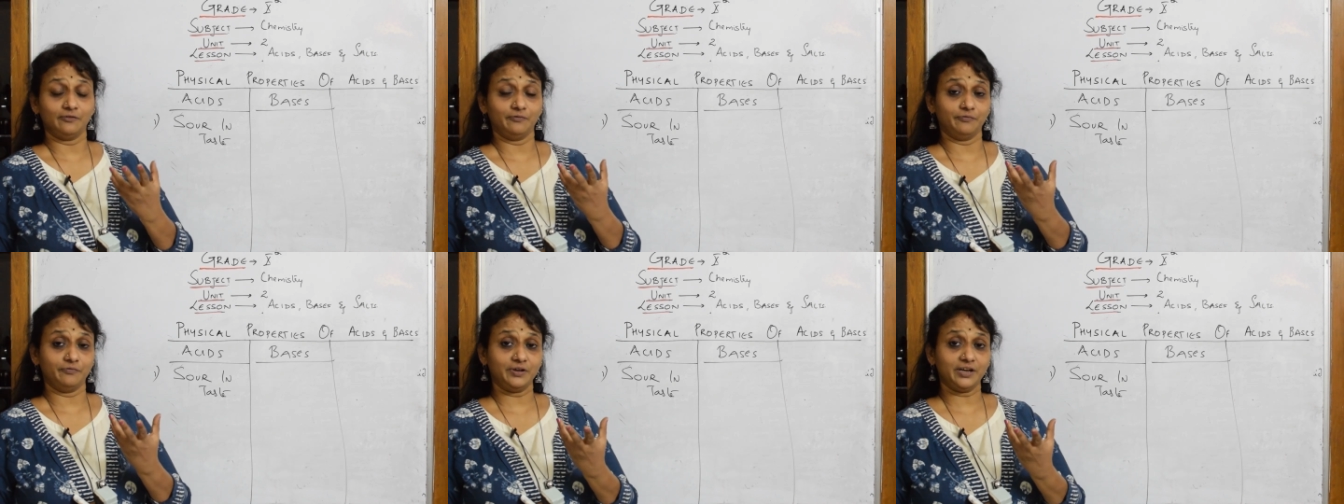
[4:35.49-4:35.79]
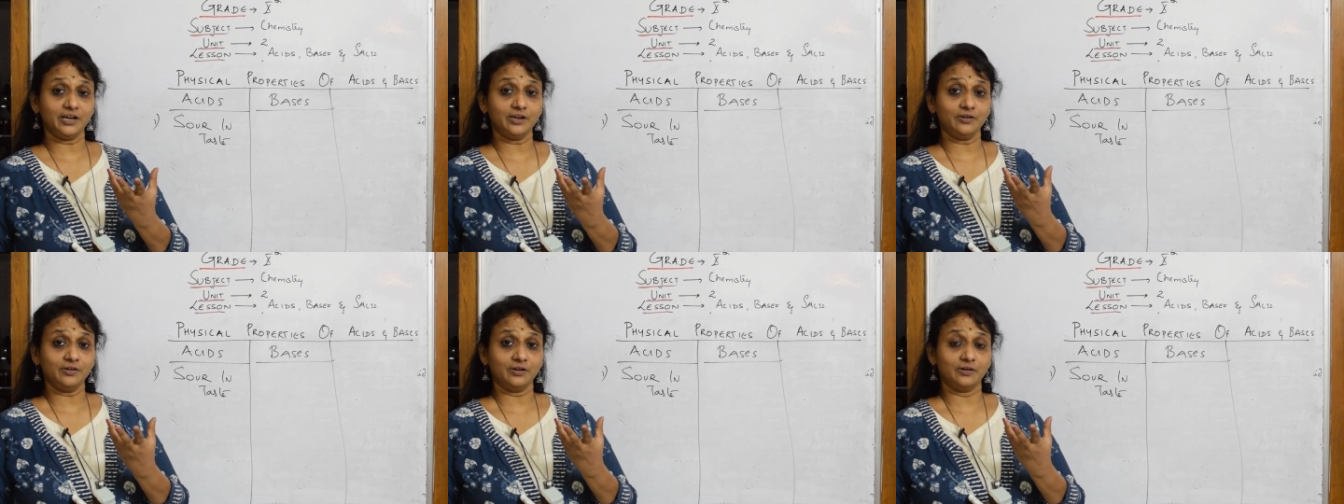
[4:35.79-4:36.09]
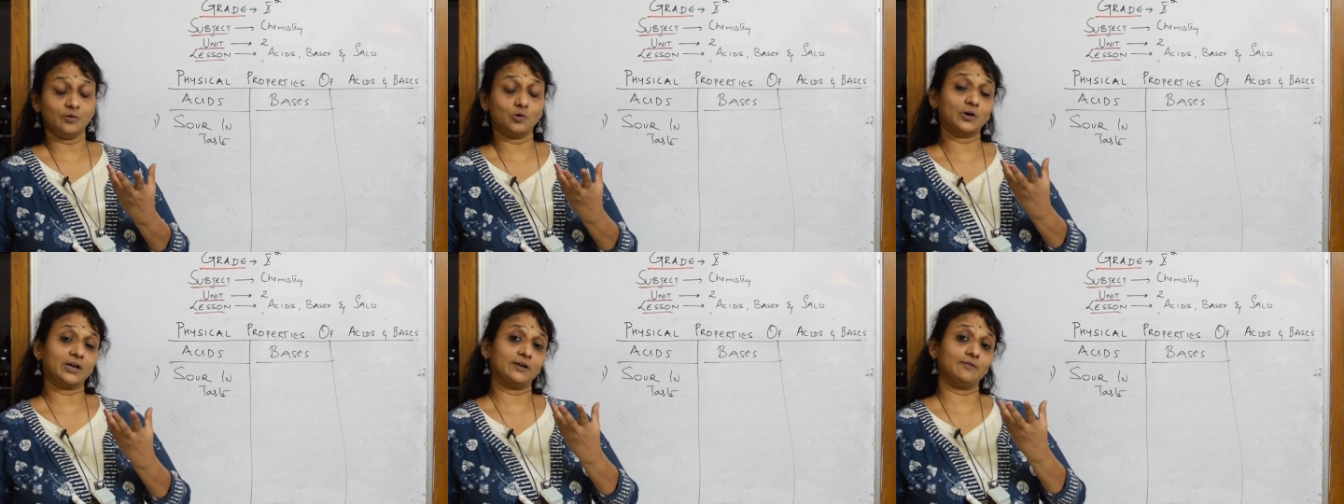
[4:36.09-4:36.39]
where
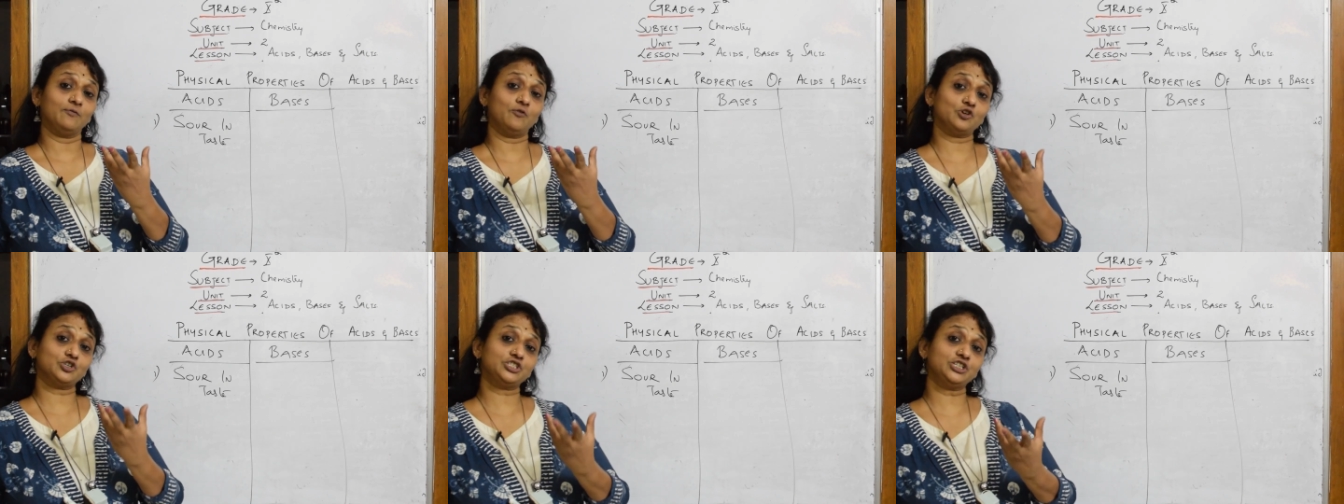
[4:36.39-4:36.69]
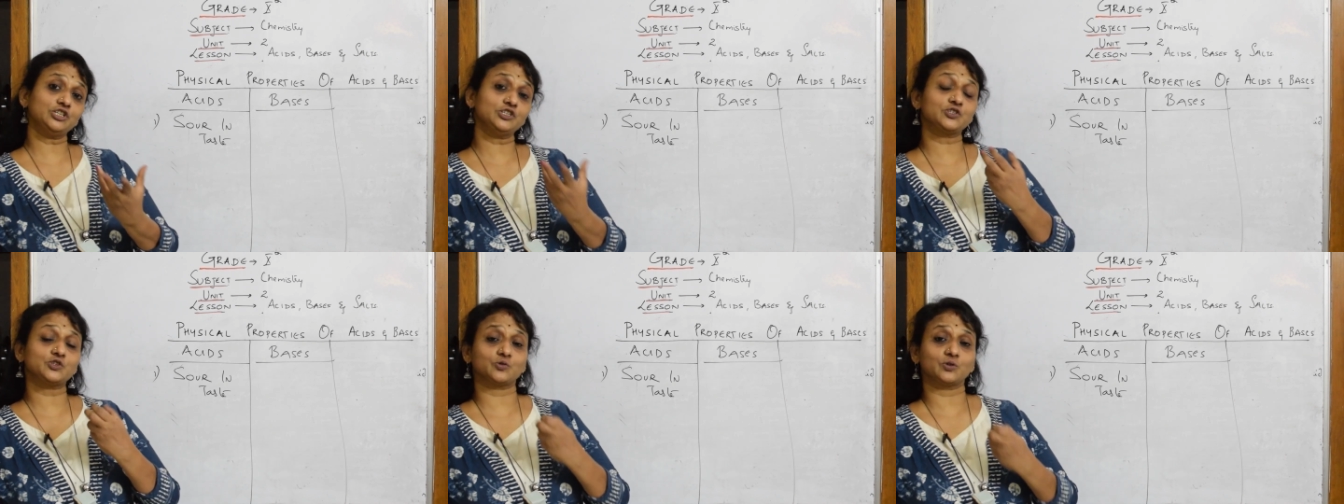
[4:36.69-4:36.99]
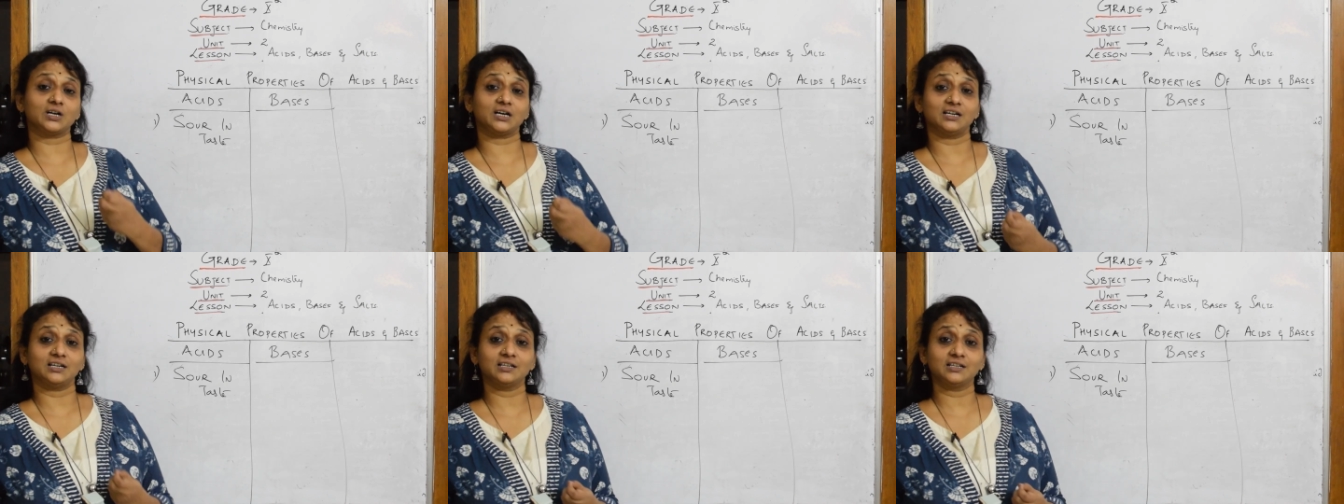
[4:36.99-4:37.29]
okay washing
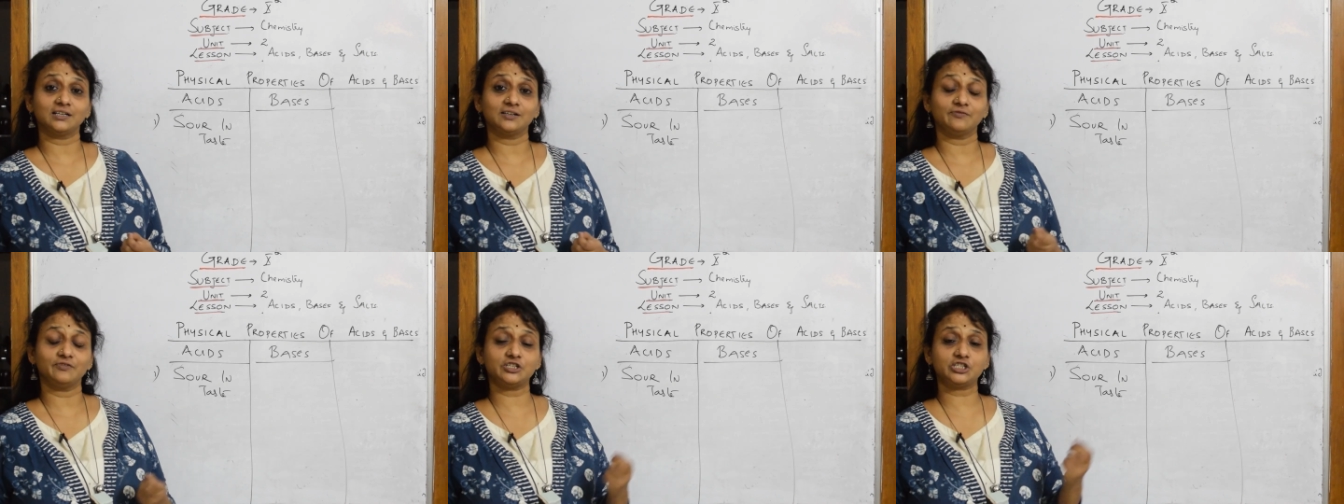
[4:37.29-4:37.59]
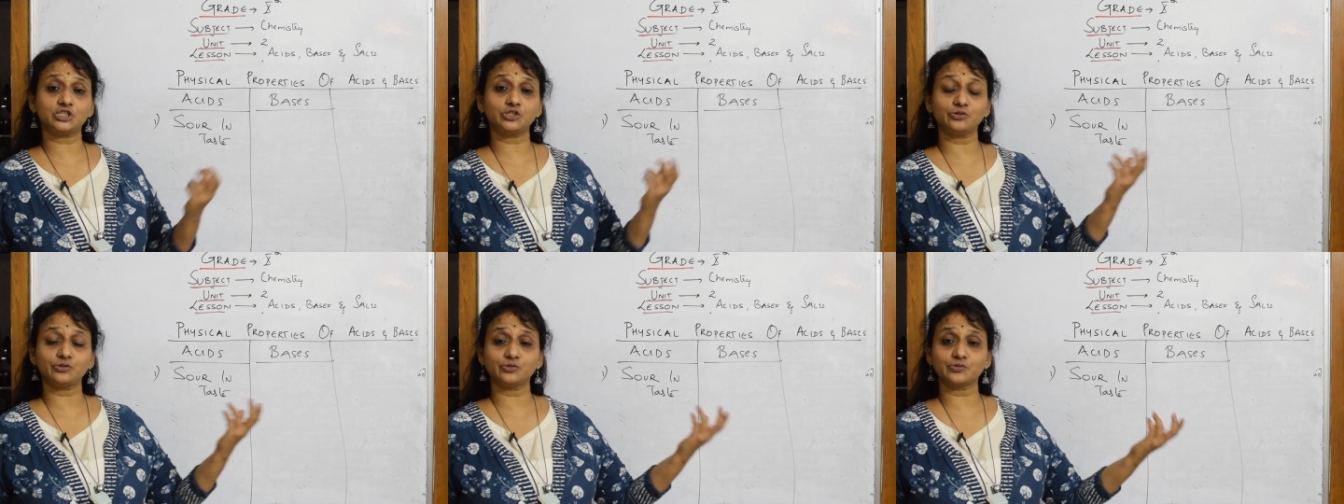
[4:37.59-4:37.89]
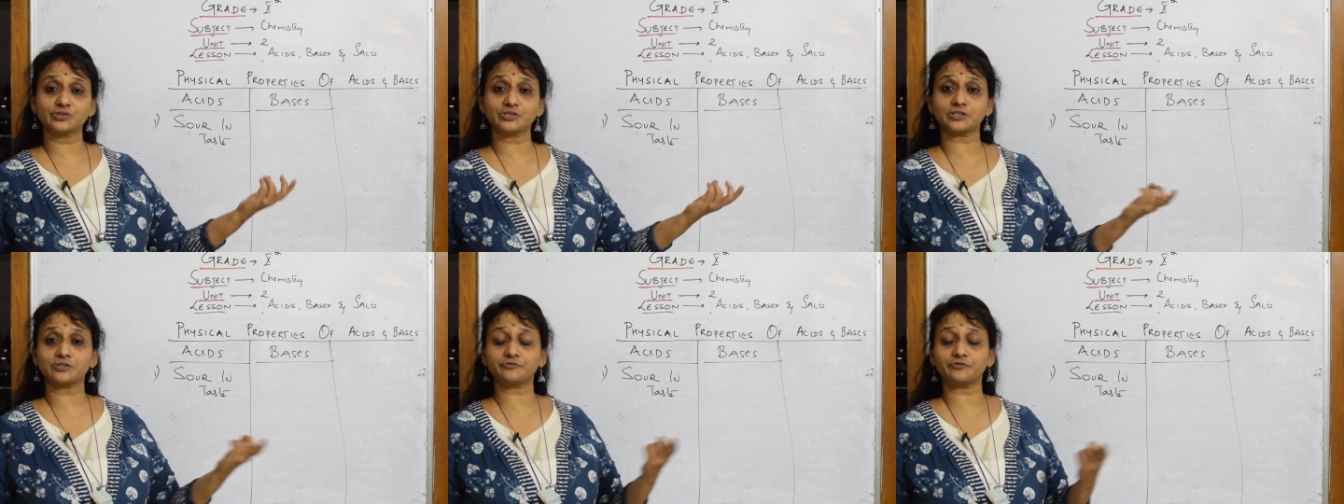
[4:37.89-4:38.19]
soda which you
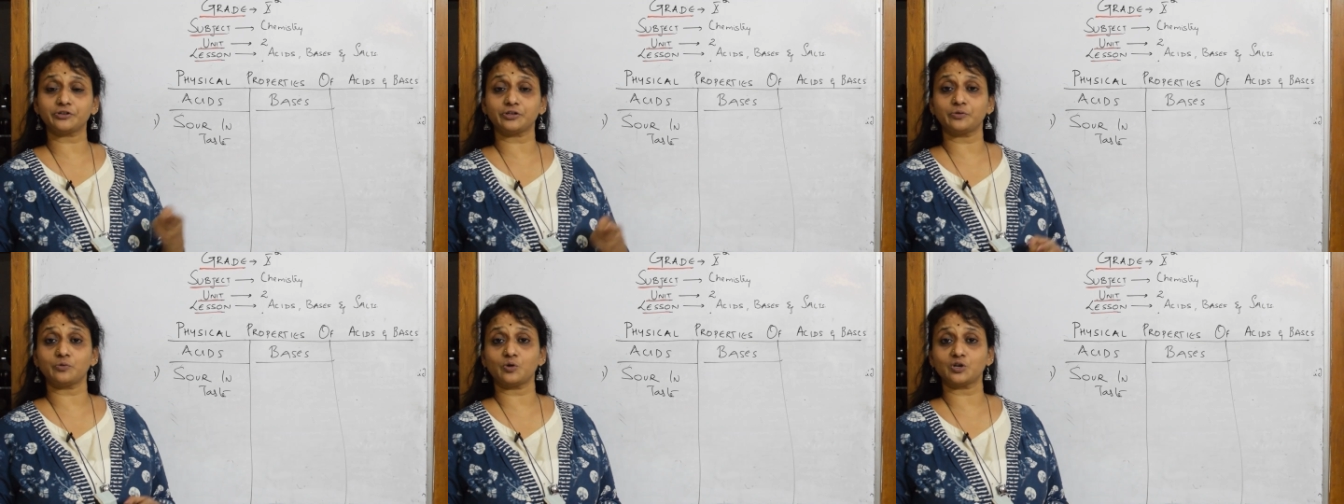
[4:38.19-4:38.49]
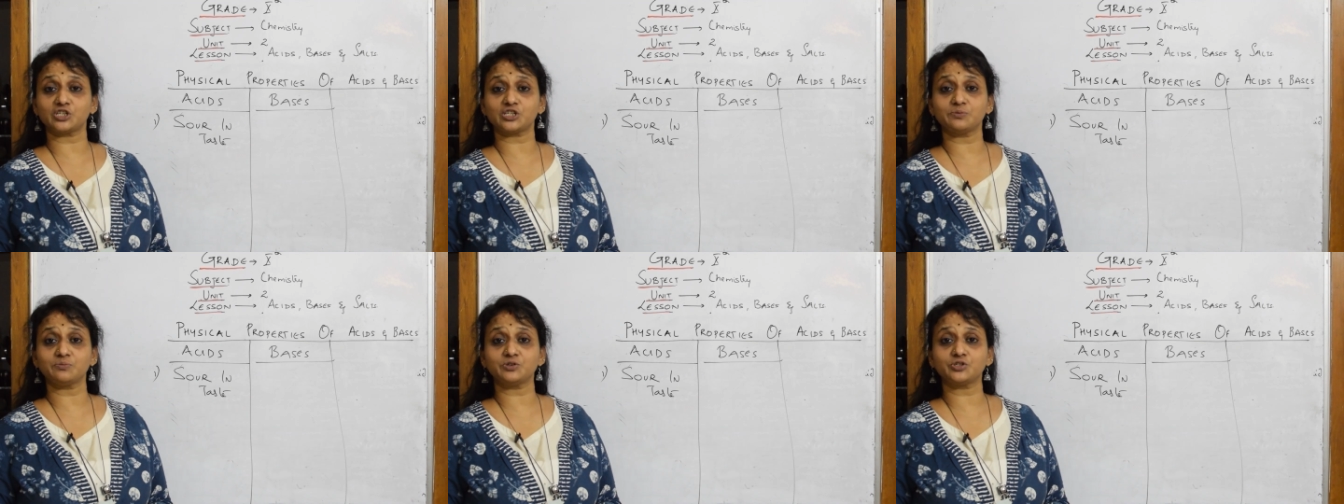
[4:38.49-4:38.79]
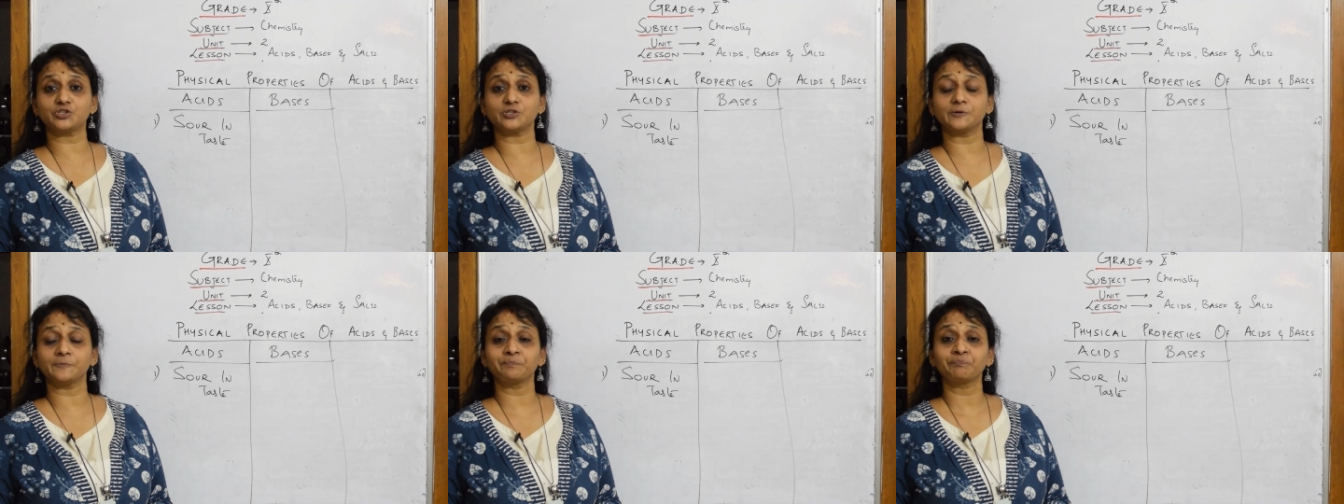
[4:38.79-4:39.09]
use it for your washing
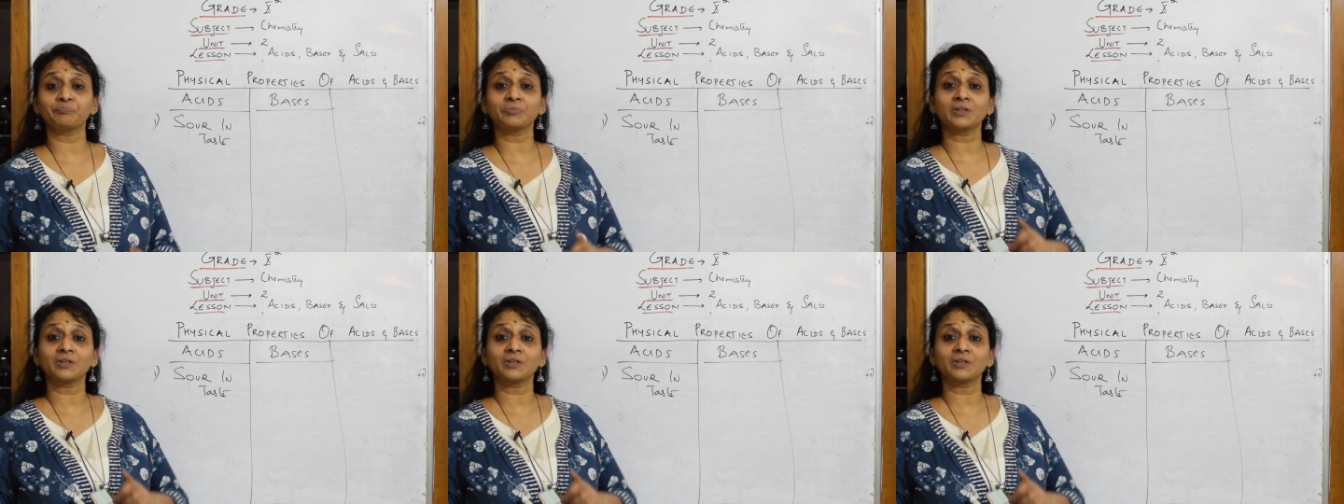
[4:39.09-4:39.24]
machine